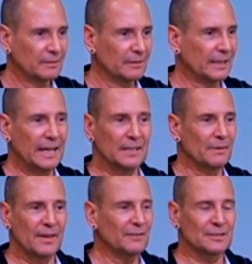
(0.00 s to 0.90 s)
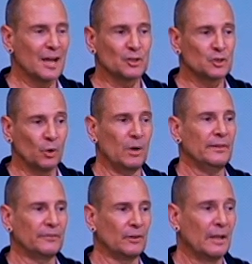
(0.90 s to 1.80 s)
The kingdom of heaven is not
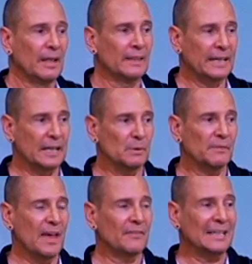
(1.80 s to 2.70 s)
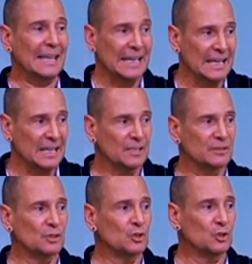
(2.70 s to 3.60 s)
joyful. The kingdom of heaven
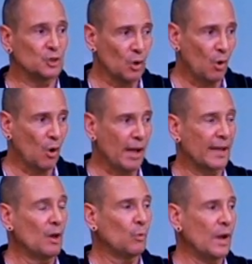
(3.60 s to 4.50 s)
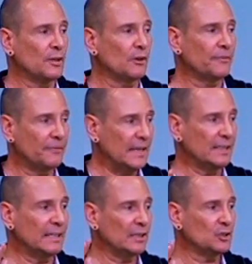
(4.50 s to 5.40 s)
is joy. When you're
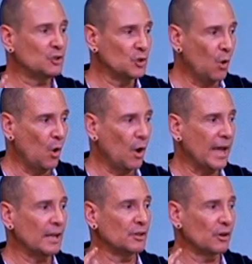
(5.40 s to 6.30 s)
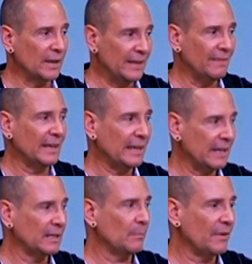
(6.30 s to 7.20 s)
feeling joy, you're in the
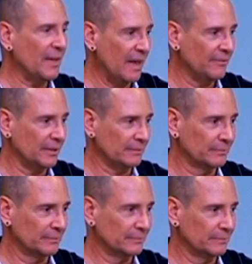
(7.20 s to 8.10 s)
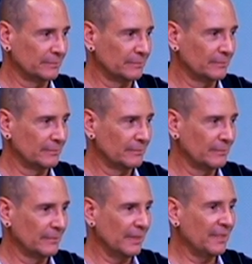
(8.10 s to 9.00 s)
kingdom of heaven.
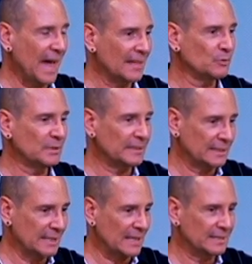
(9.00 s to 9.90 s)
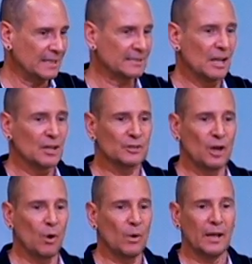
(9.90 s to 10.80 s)
That's what success is.
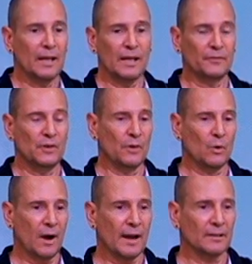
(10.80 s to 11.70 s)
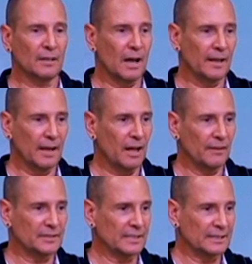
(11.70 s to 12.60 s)
So if you've acquired a lot of
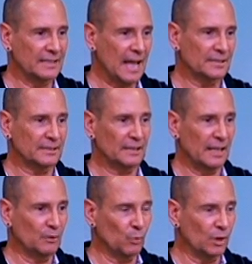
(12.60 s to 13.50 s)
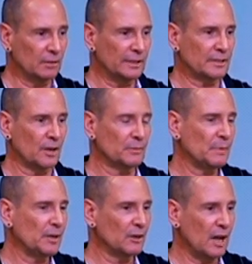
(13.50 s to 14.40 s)
success in worldly terms,
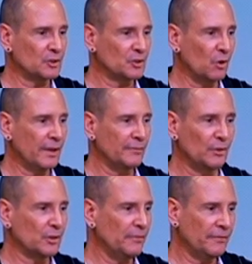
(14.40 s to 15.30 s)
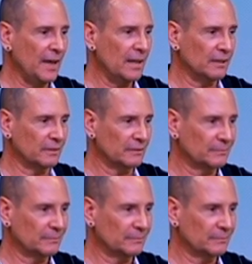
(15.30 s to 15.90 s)
but you're not joyful, you've failed.